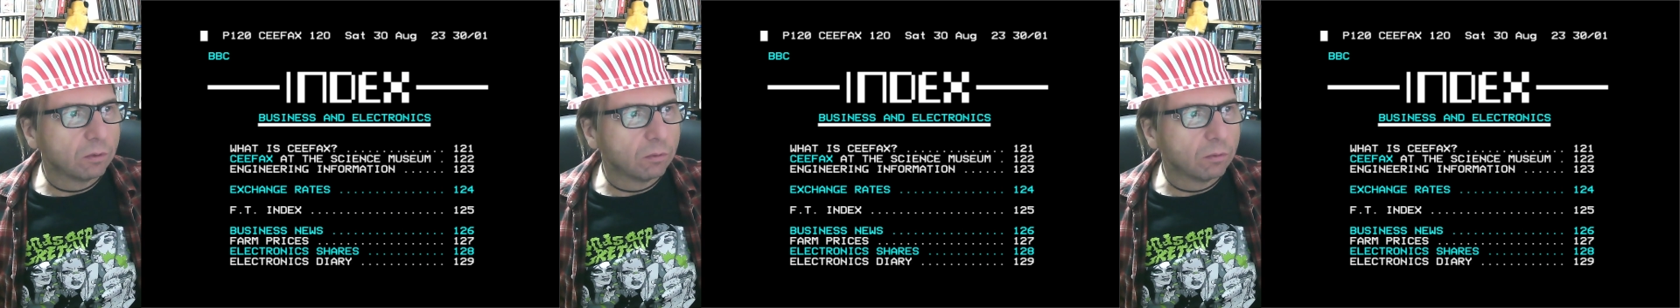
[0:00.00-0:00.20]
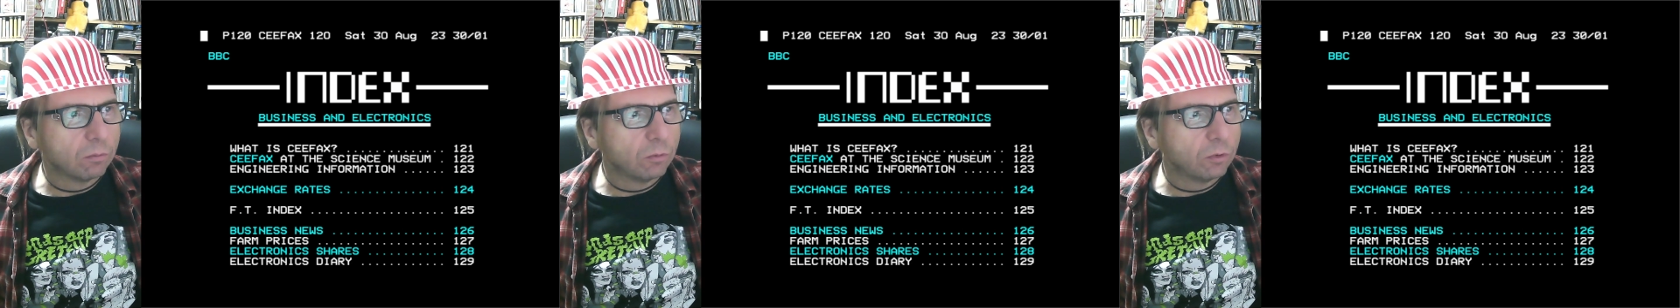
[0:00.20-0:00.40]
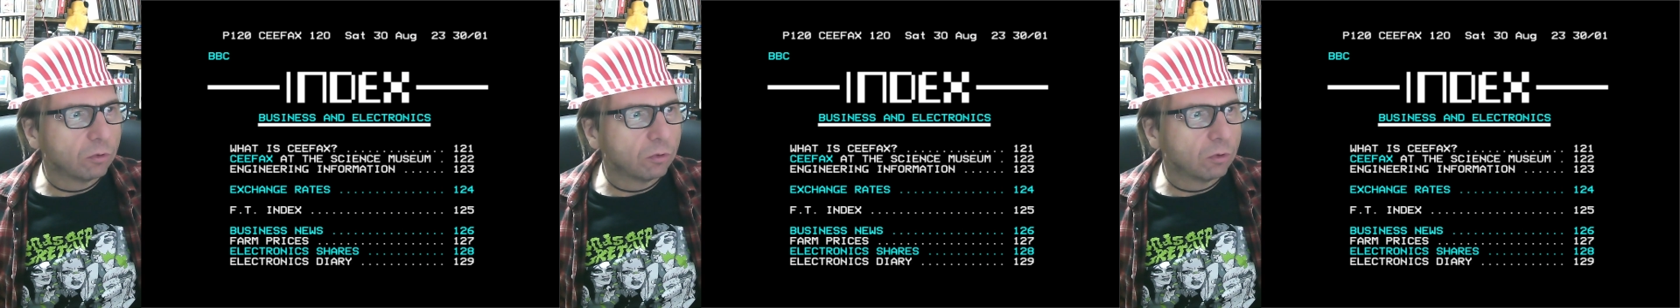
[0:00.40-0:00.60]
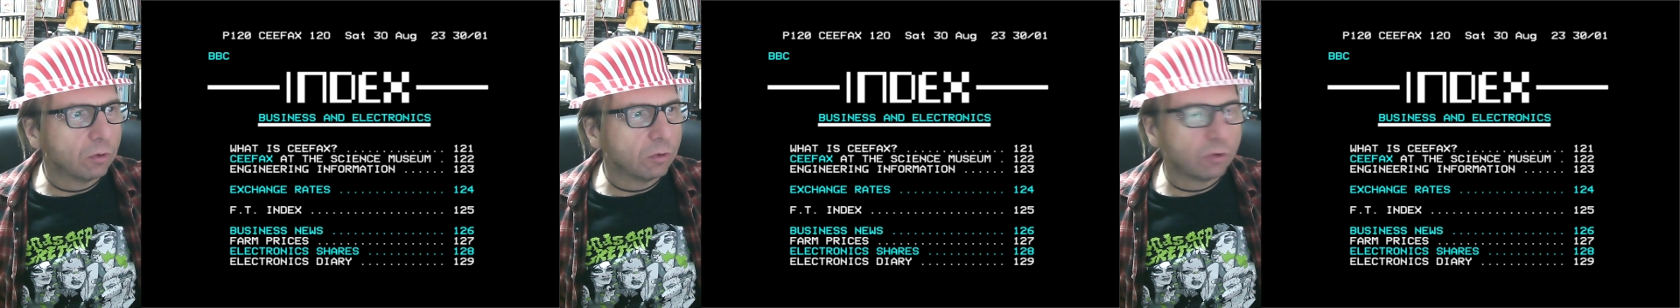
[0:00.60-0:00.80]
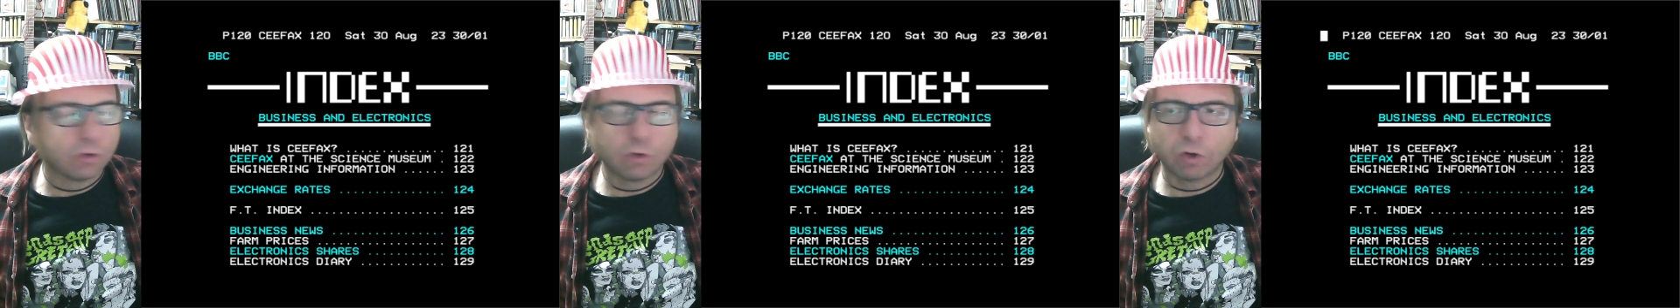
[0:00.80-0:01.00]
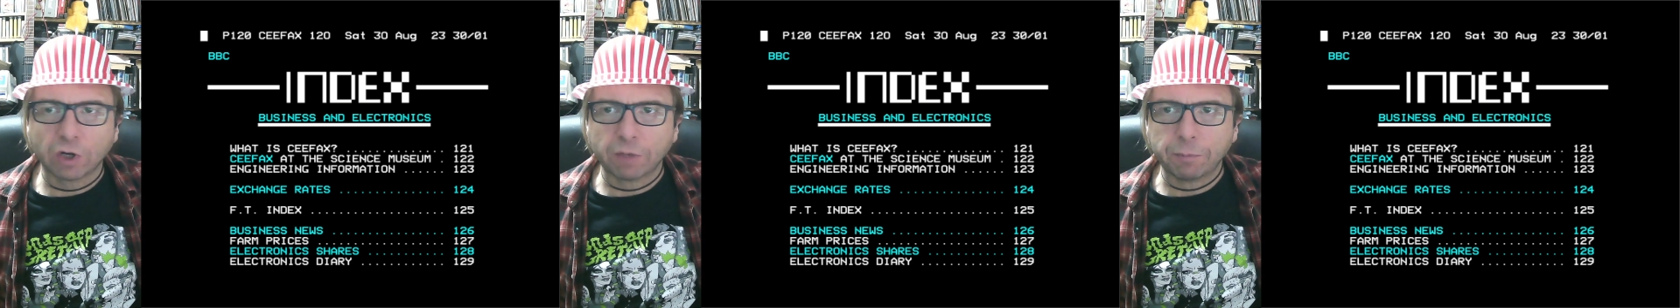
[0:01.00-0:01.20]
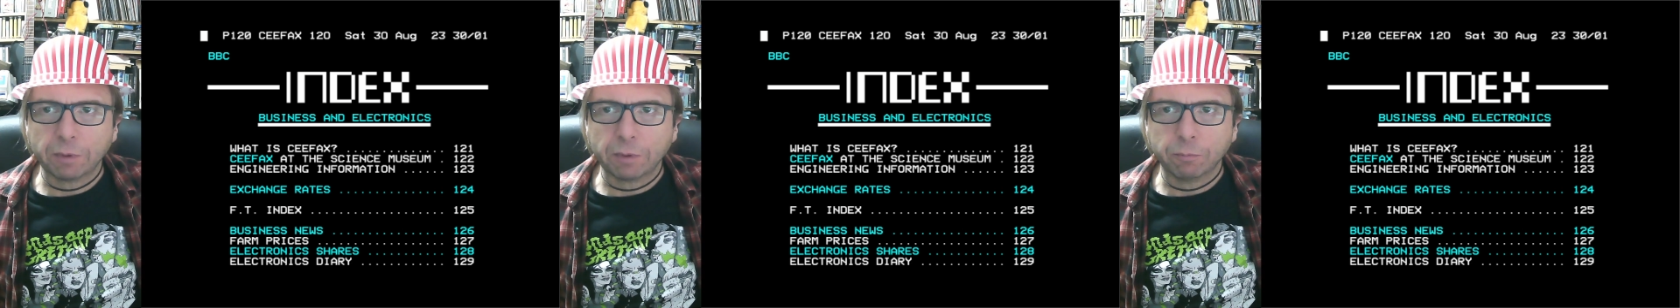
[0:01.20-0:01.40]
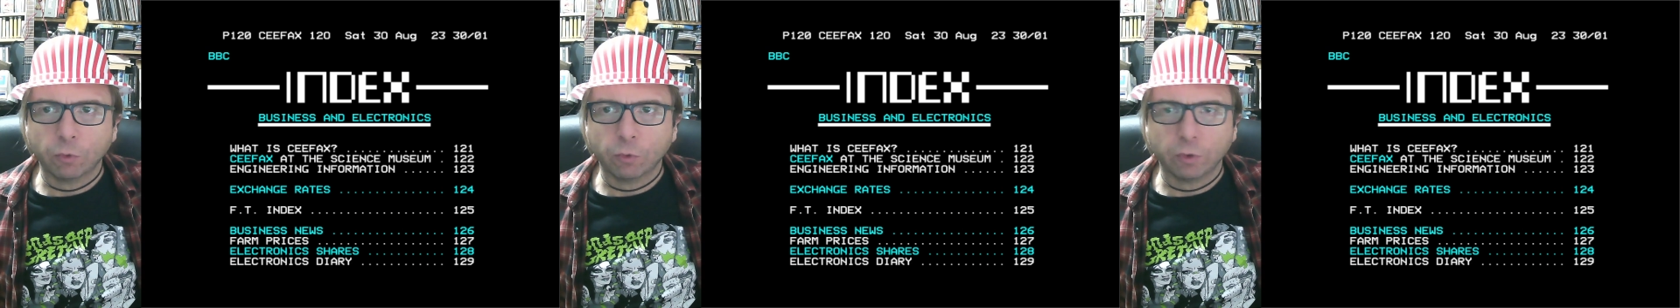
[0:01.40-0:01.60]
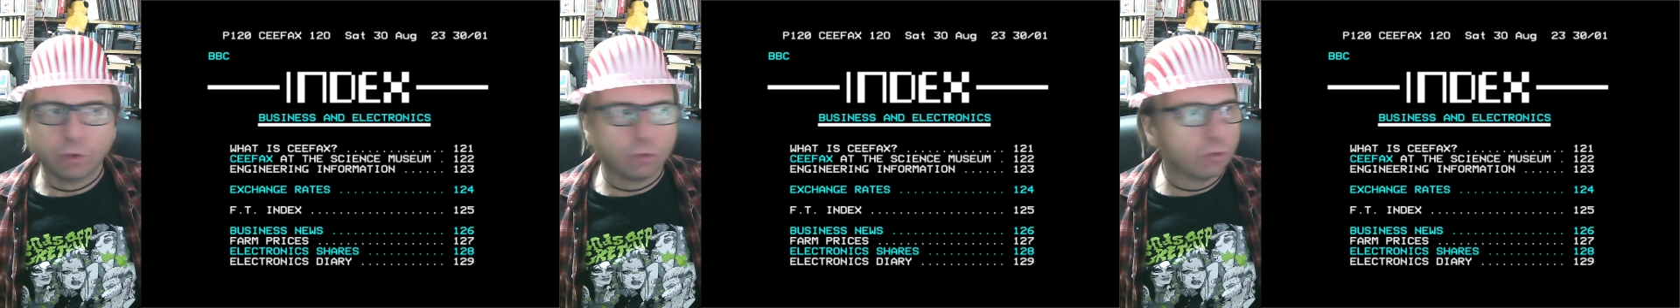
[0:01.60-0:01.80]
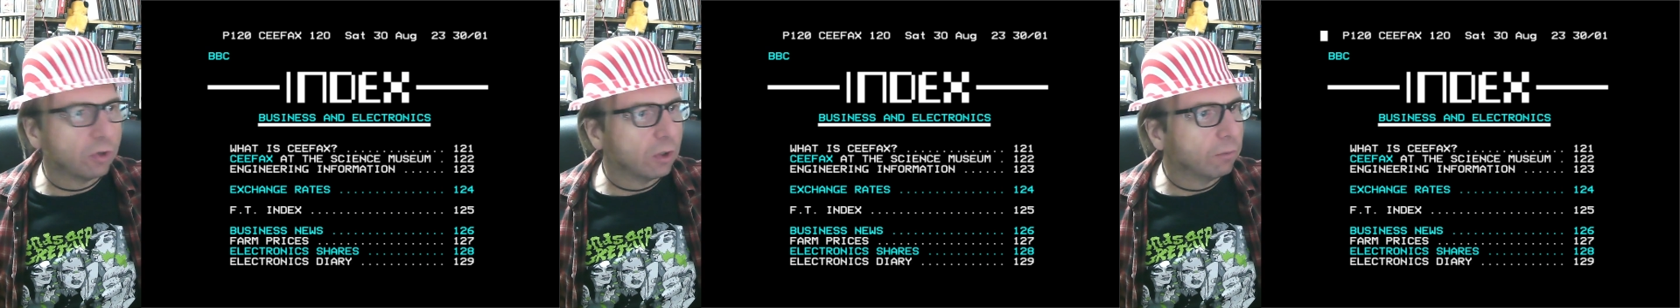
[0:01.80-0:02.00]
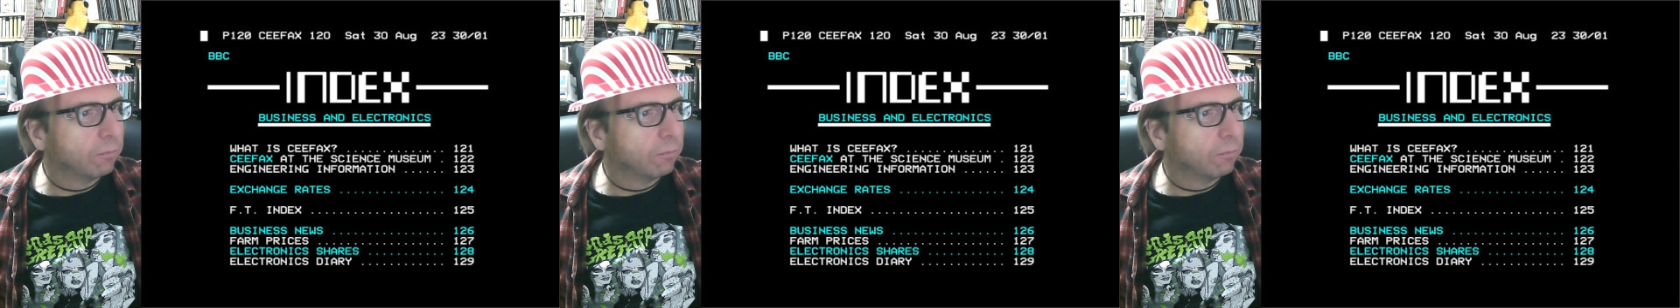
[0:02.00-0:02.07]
we should start getting a bit more interesting